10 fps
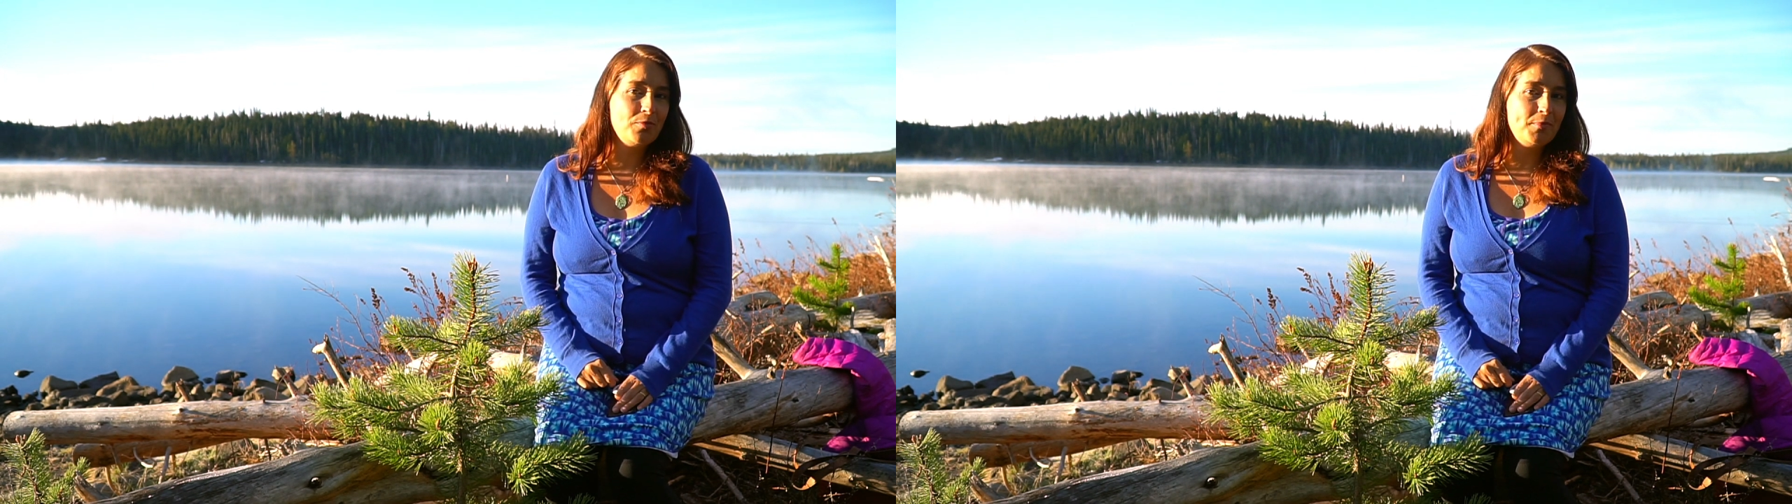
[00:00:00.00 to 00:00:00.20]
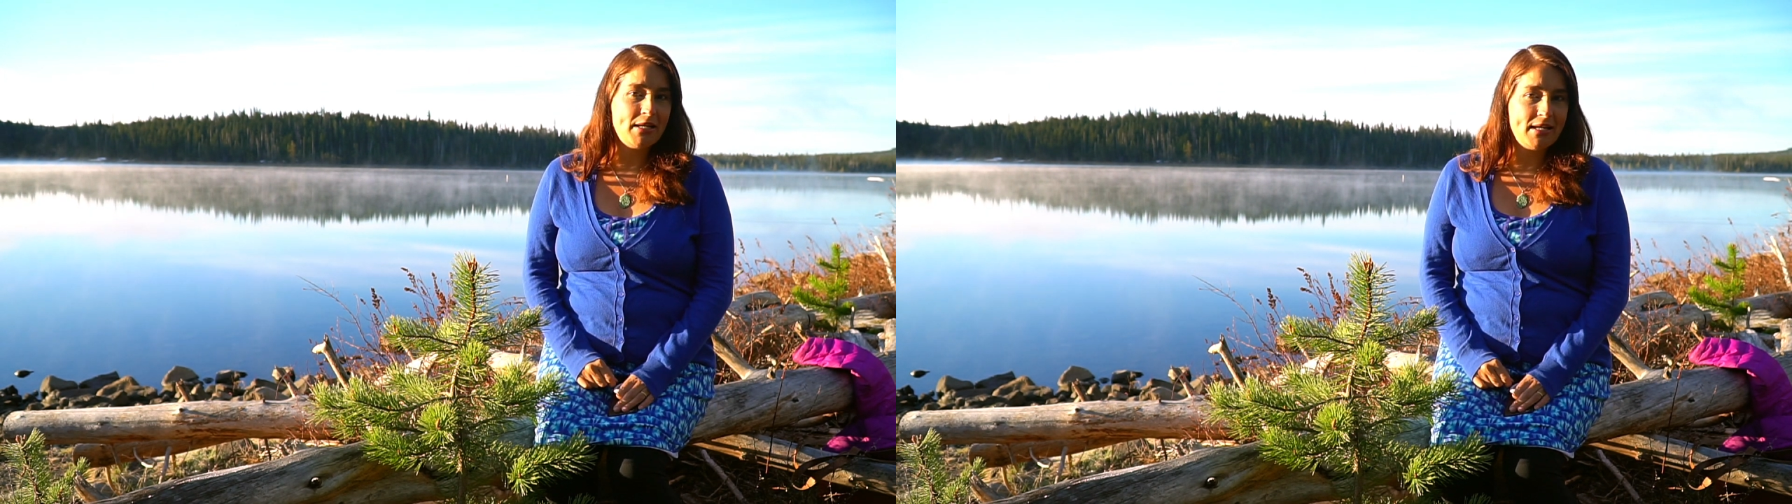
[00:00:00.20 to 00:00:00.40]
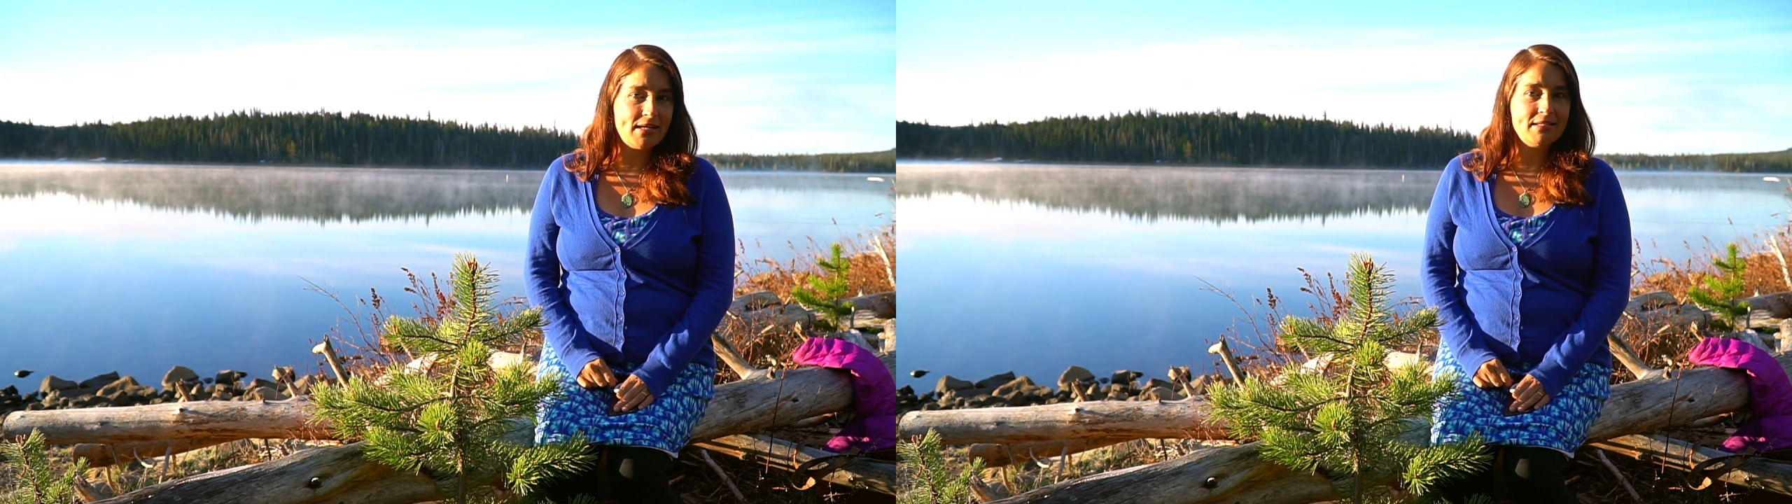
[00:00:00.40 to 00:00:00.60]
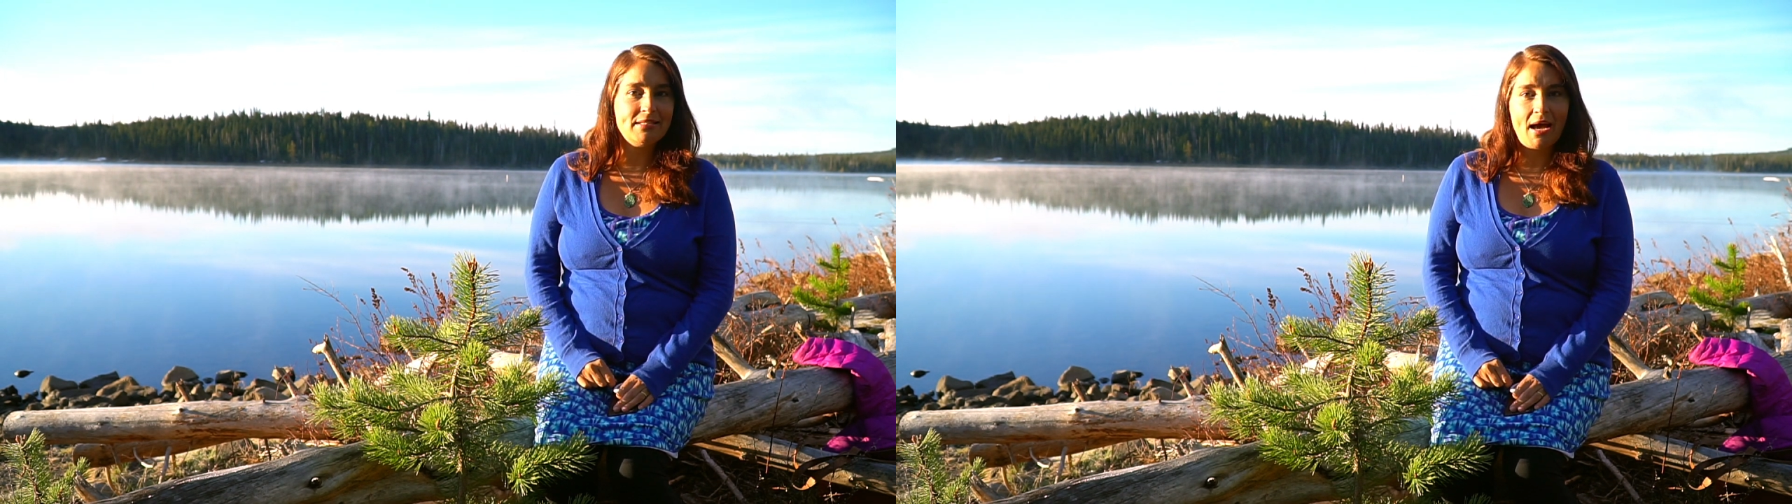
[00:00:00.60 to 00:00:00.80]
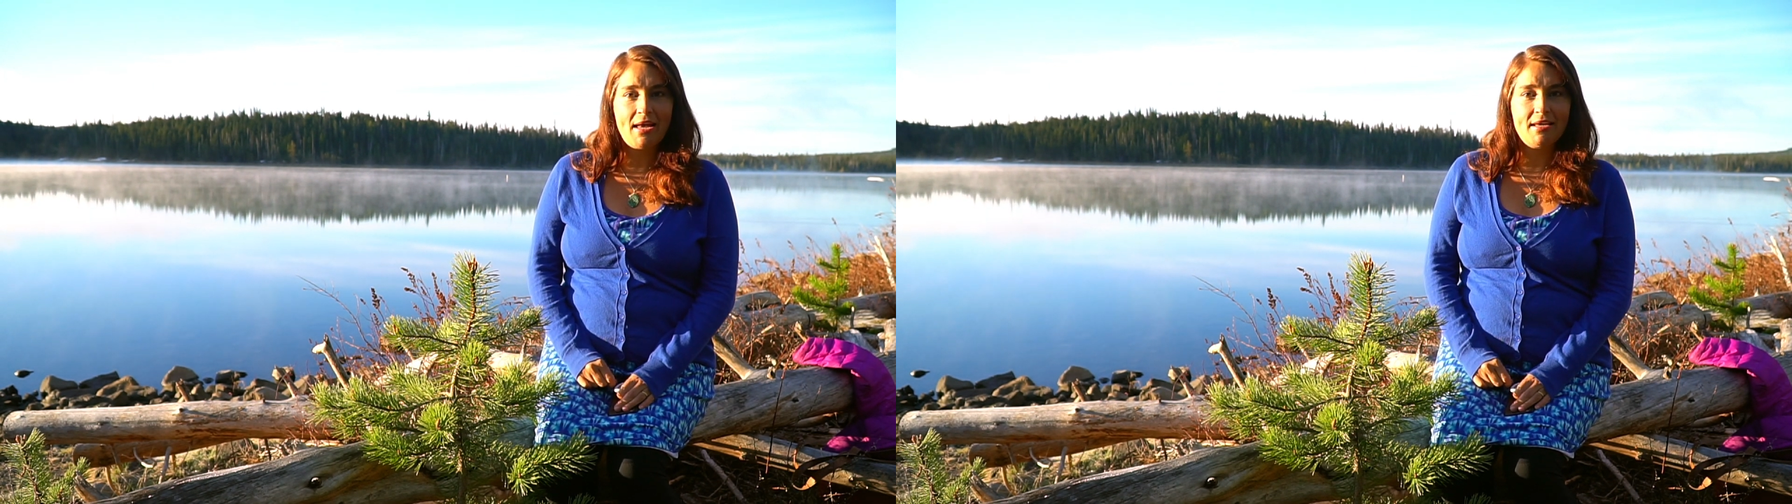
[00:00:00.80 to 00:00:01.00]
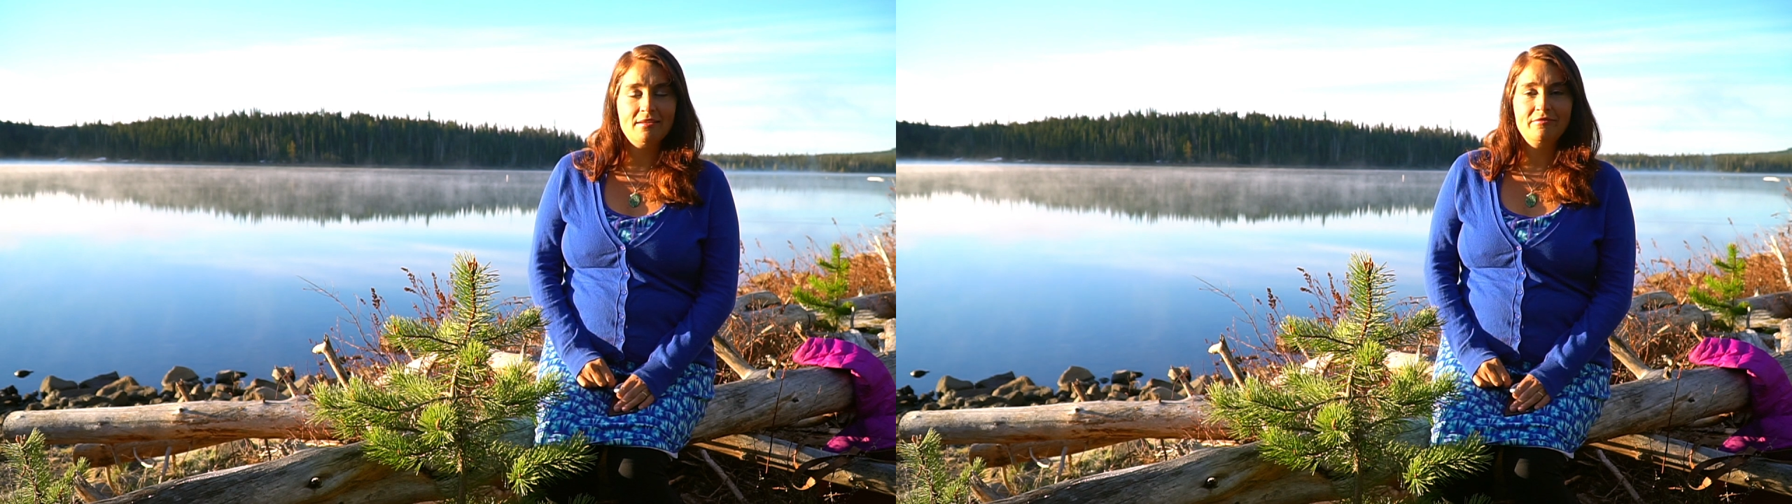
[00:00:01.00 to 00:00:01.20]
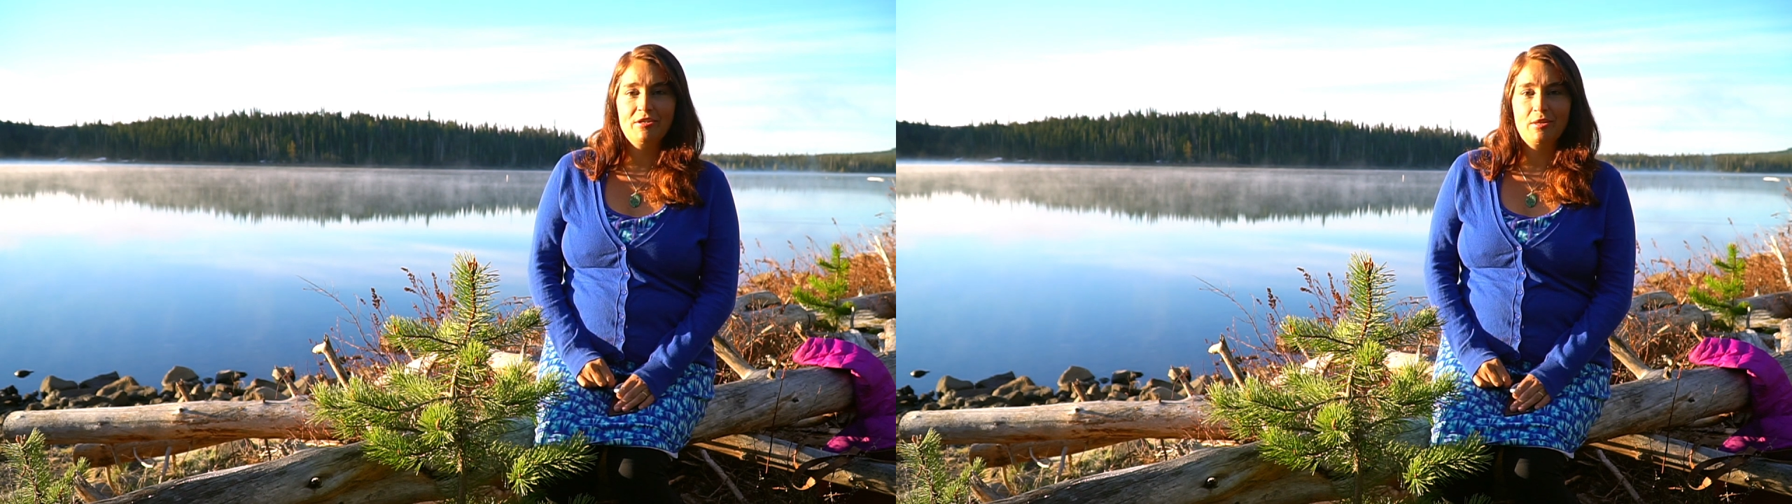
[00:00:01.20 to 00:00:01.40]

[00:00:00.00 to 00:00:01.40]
media diet for